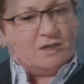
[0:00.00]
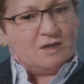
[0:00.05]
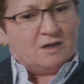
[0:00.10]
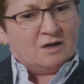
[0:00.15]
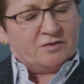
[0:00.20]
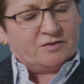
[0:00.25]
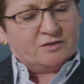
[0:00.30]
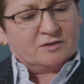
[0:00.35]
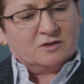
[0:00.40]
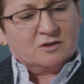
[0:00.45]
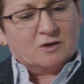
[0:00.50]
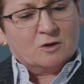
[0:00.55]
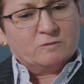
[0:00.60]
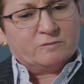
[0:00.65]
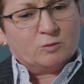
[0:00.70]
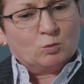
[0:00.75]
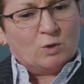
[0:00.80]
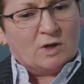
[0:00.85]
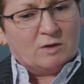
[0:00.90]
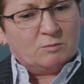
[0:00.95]
I think the
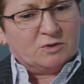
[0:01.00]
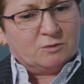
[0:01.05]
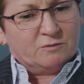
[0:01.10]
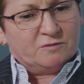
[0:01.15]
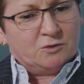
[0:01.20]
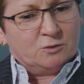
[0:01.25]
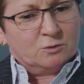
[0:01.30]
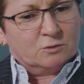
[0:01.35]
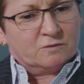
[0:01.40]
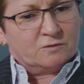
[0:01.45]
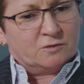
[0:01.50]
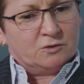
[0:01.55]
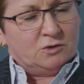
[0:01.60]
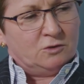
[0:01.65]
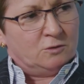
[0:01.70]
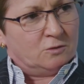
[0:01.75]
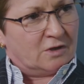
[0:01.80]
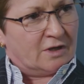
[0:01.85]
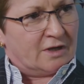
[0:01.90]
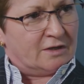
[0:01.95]
overwhelming view of
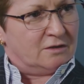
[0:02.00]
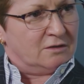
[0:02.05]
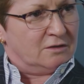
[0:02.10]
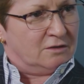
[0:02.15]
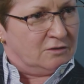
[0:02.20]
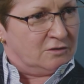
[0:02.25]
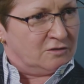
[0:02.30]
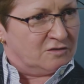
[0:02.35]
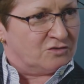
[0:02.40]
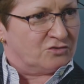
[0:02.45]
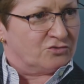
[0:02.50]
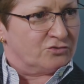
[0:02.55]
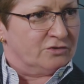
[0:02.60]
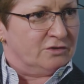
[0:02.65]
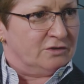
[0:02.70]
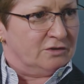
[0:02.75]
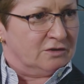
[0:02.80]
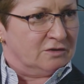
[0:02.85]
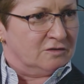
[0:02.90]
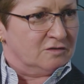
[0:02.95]
the UK
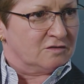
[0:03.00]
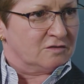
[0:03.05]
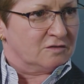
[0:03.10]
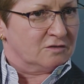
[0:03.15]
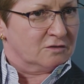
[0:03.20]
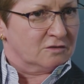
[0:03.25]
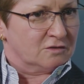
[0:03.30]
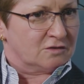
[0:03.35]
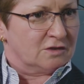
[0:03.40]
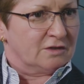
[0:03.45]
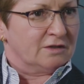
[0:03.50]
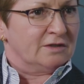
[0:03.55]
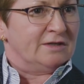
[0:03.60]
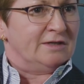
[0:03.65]
industry is that